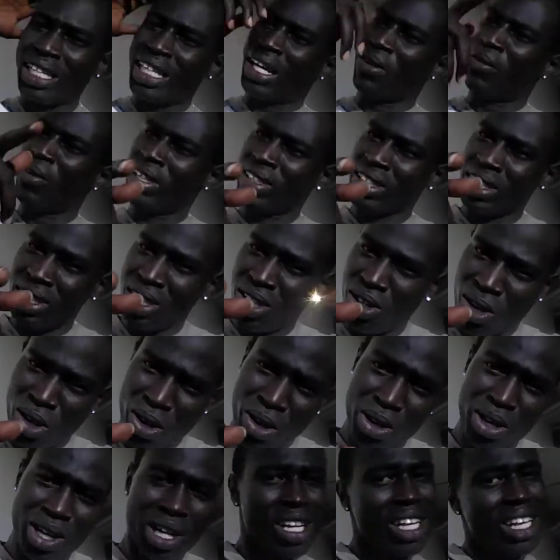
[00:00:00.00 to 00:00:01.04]
I wasn't a
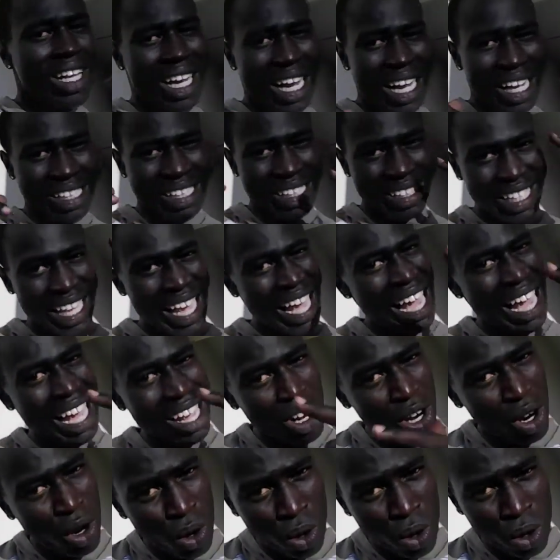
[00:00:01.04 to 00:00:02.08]
whore, I just had
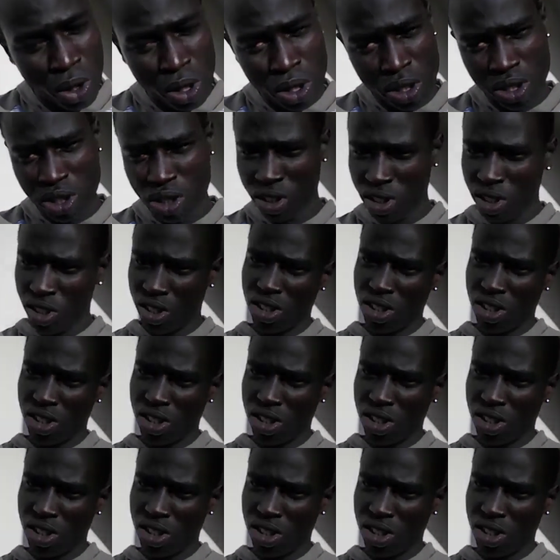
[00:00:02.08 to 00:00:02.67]
whores.